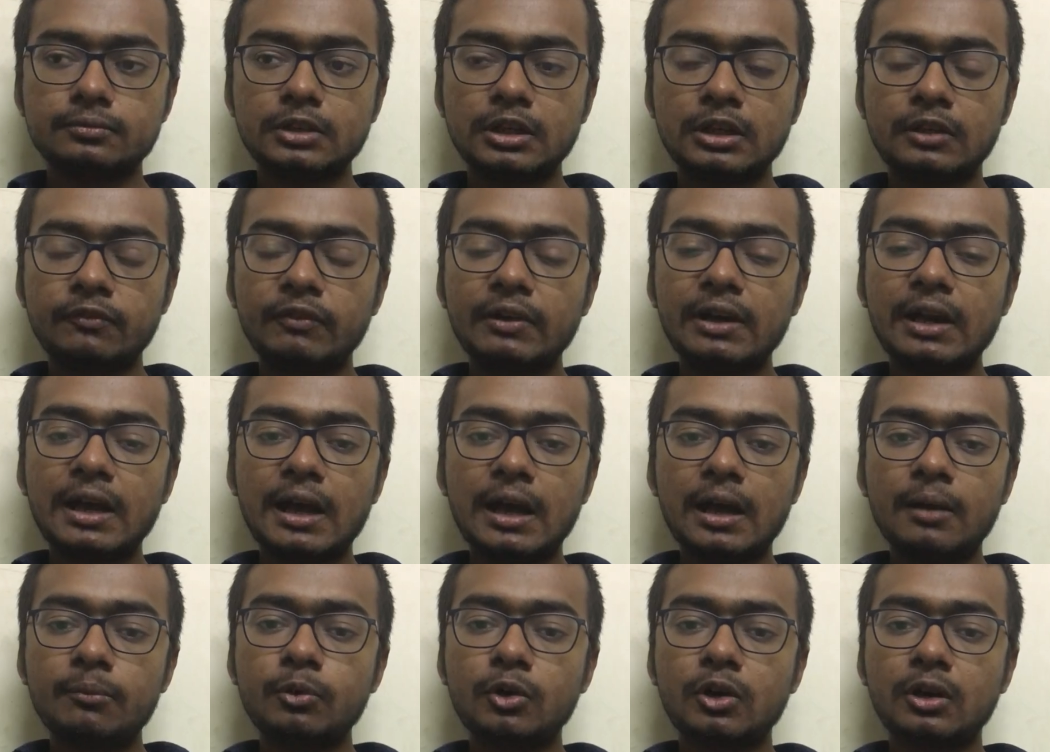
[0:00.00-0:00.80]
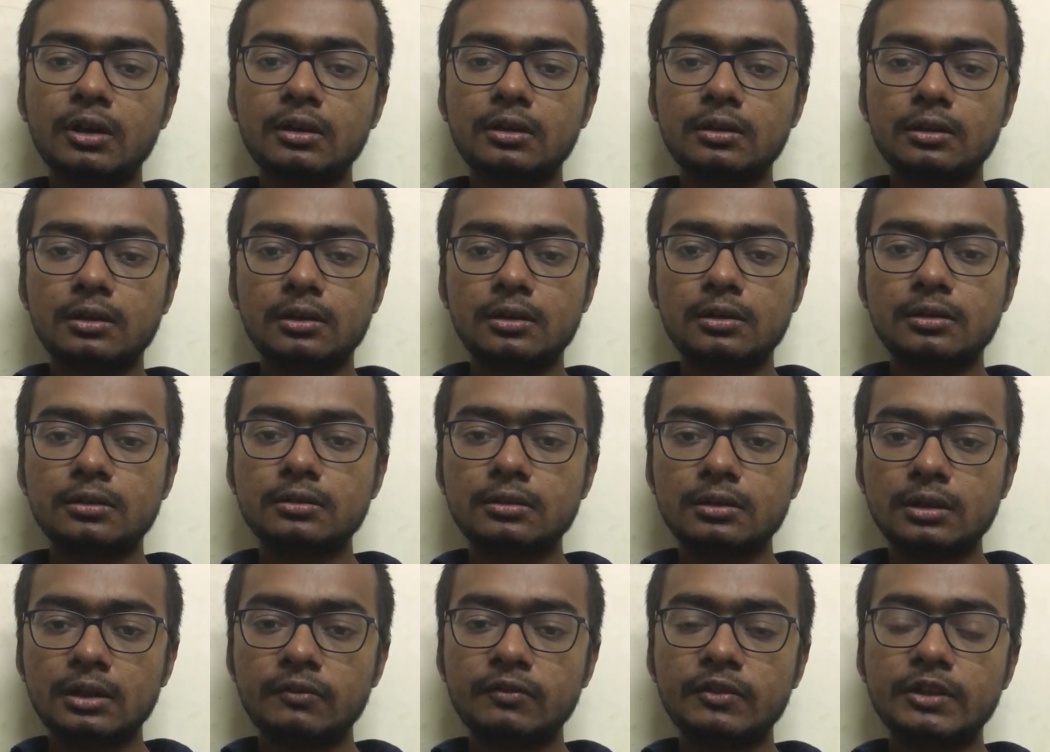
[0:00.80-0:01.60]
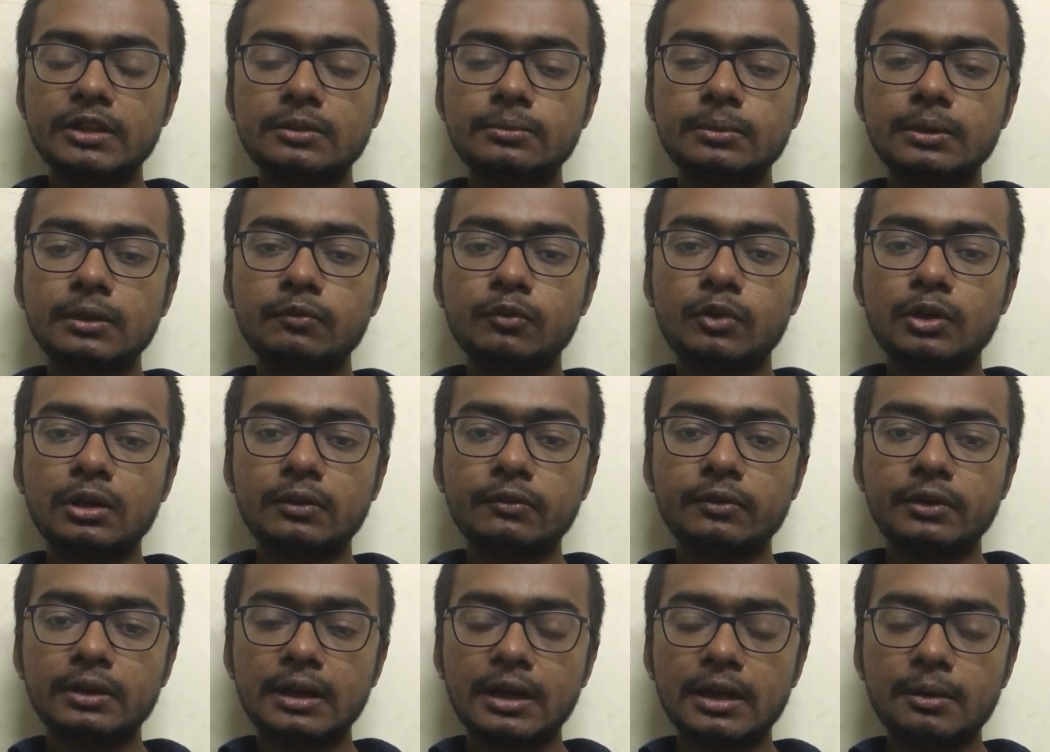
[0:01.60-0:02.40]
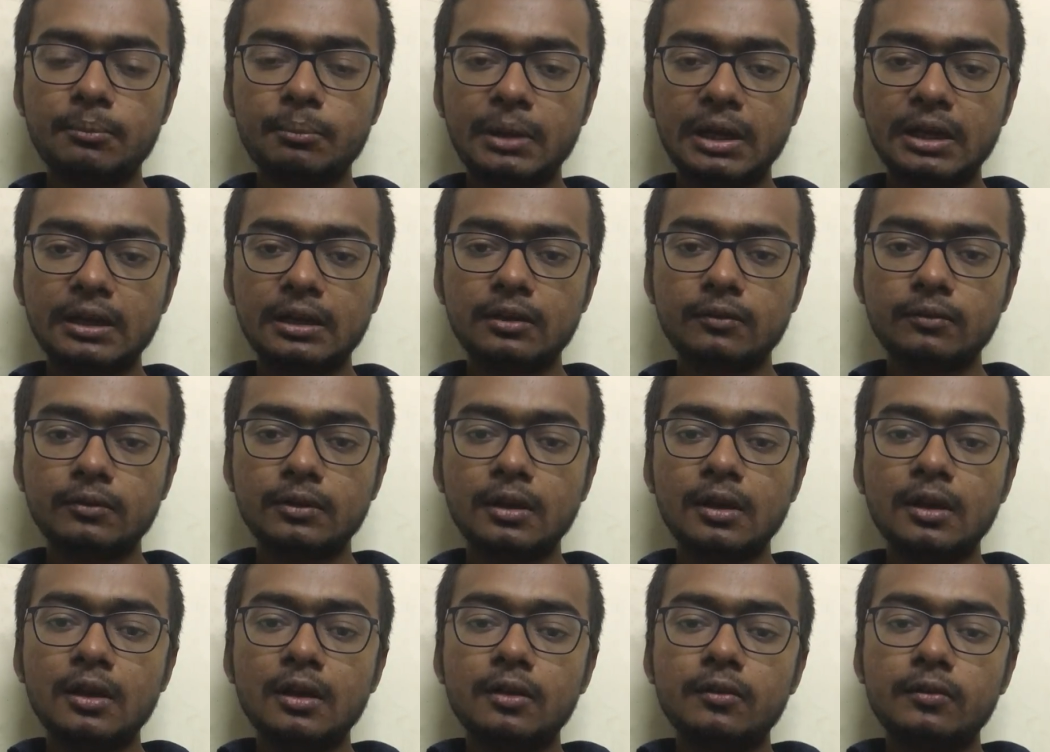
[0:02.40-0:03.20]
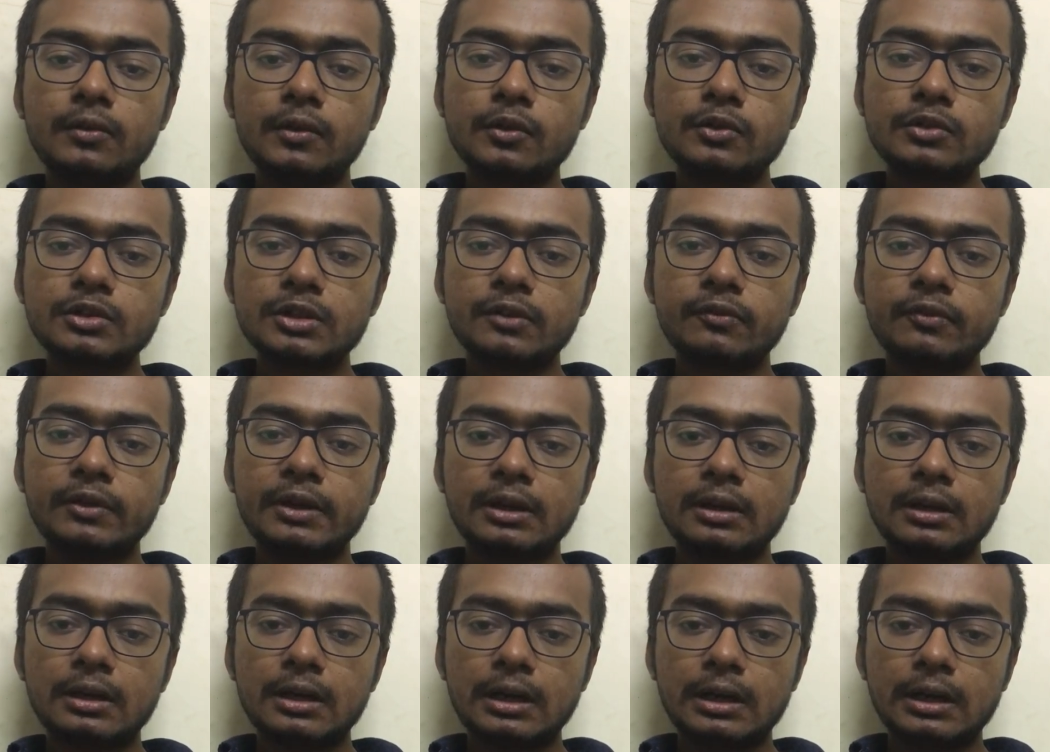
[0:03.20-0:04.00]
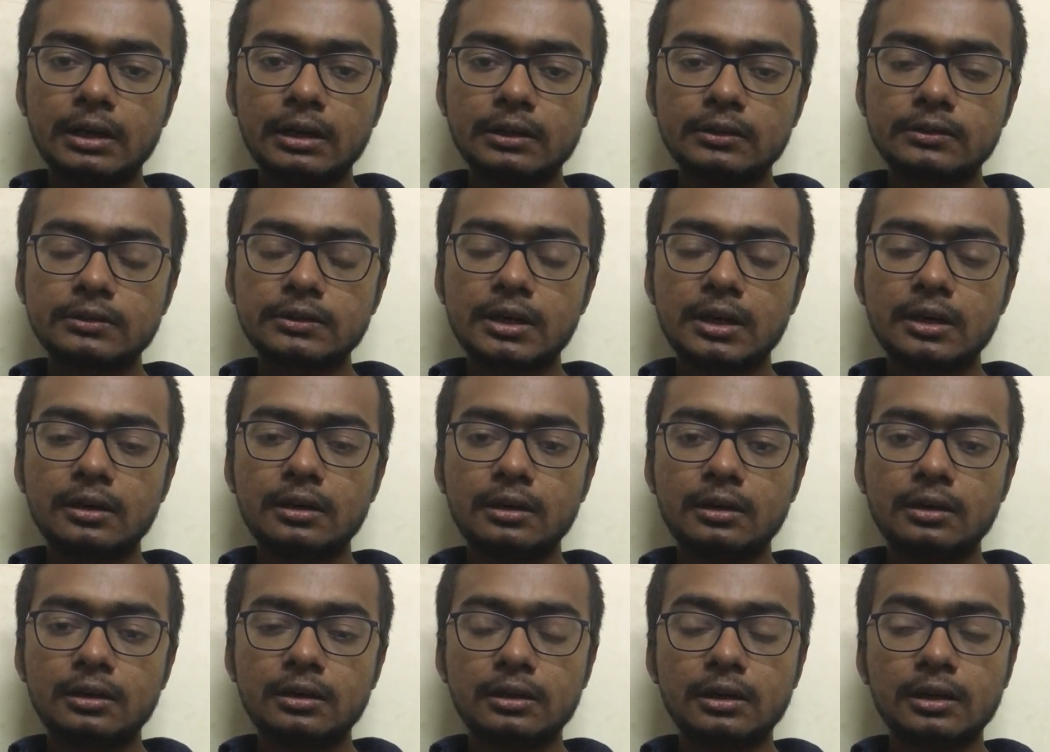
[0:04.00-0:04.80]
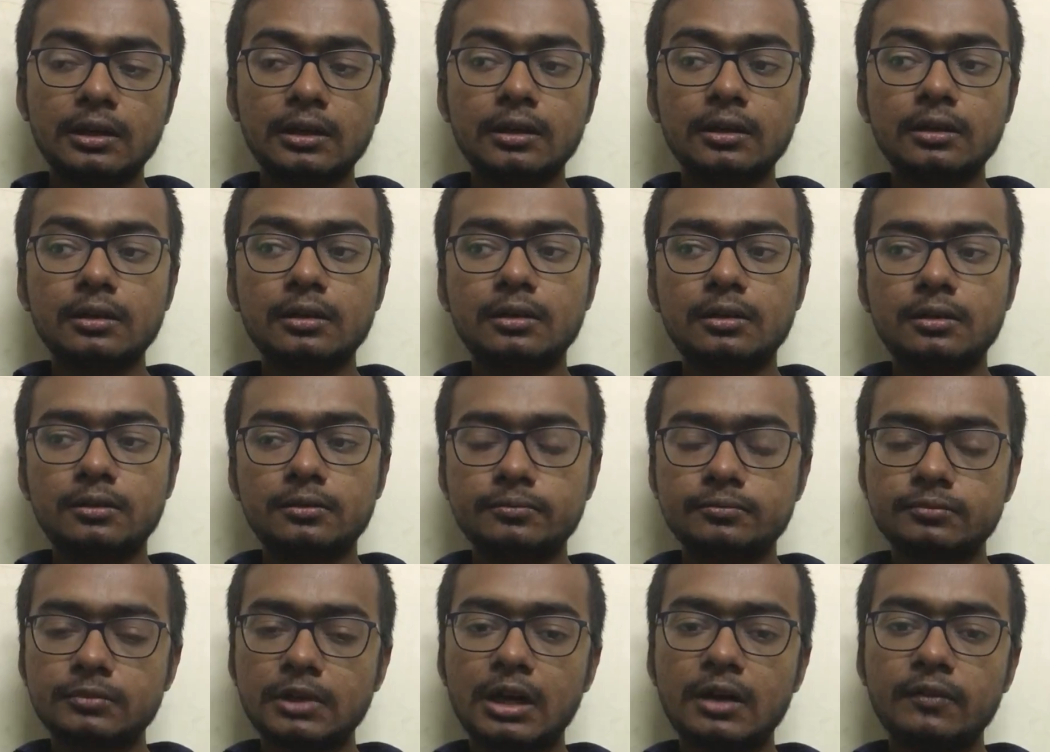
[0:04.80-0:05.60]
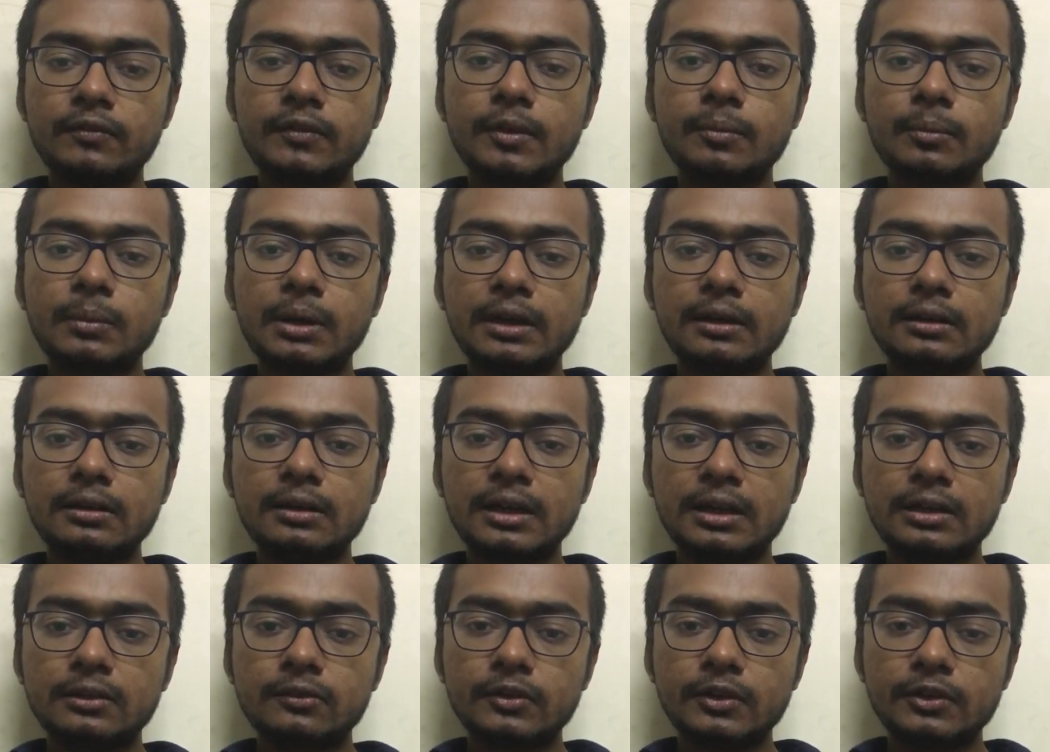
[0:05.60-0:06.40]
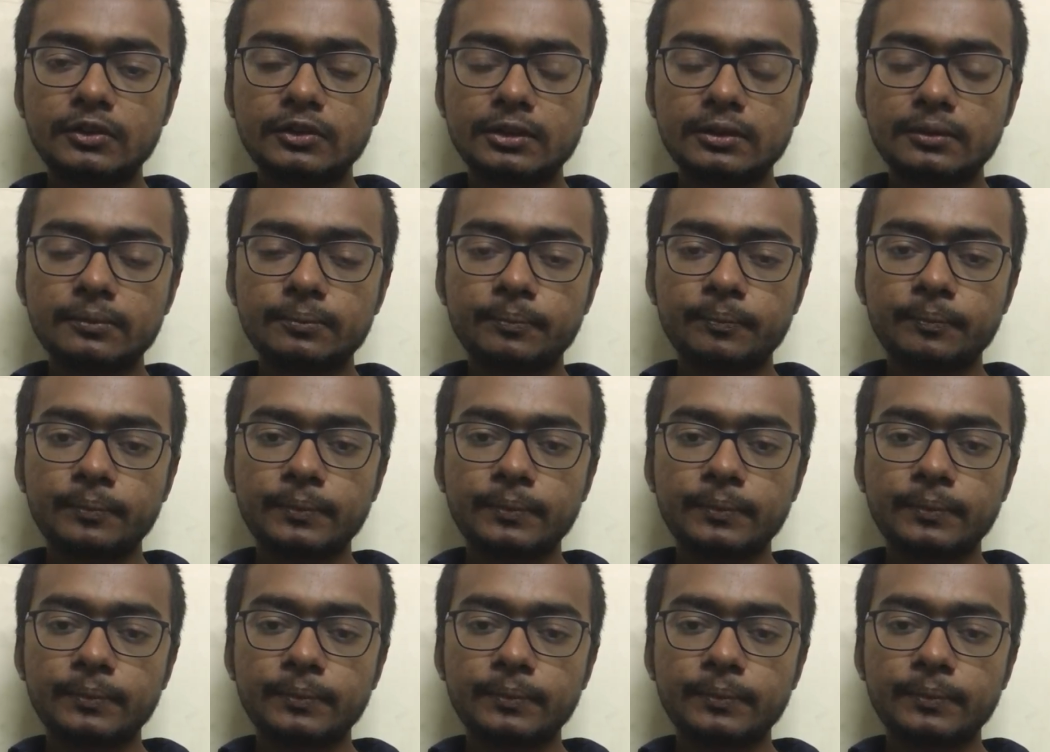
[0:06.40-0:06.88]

it will have on investment whatever I make in future when I start earning after my graduation.